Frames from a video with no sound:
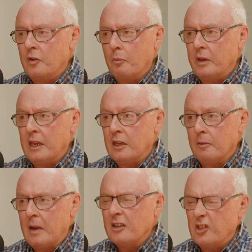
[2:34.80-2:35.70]
you've done with
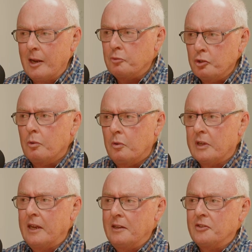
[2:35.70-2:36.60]
IncomeMAX, and I'm sure
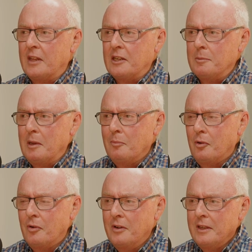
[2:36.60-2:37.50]
we'll get into that a bit
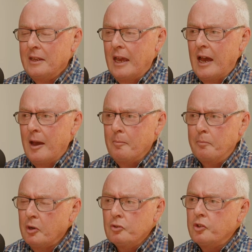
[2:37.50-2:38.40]
more,
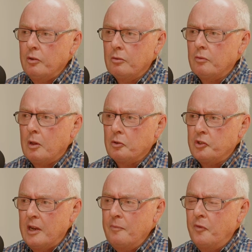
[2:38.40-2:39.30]
but also your role
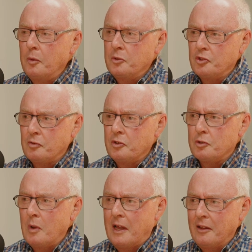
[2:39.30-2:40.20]
as an influencer
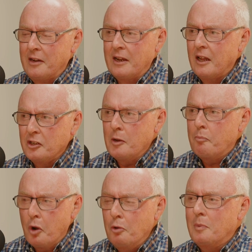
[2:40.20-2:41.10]
as well, and I'd like to
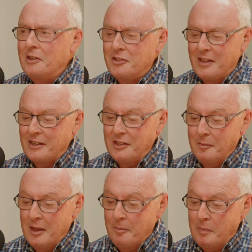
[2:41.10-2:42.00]
probe into that
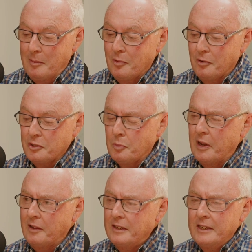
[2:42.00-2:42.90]
a bit more as
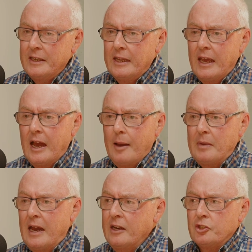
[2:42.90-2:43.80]
well.
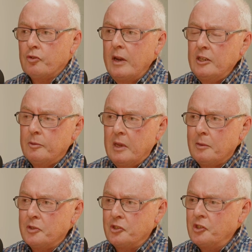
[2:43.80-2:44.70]
And it's great to be
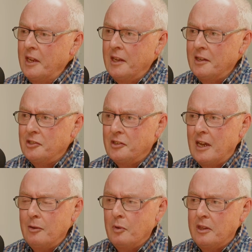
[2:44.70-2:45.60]
able to sit here
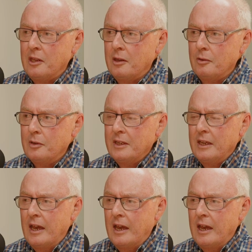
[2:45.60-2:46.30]
today with you,